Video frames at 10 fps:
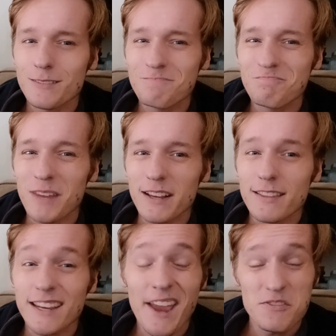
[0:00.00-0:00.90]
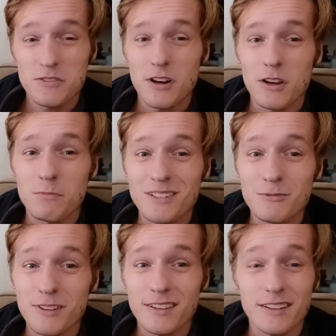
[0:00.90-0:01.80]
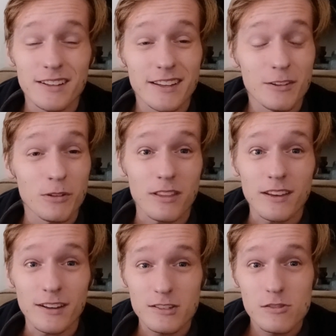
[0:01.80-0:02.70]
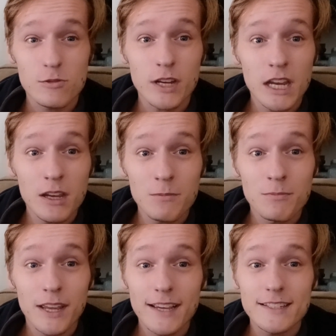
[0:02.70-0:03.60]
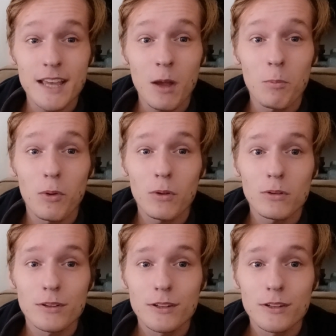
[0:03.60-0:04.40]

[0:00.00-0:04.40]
make the counter argument with an extreme example.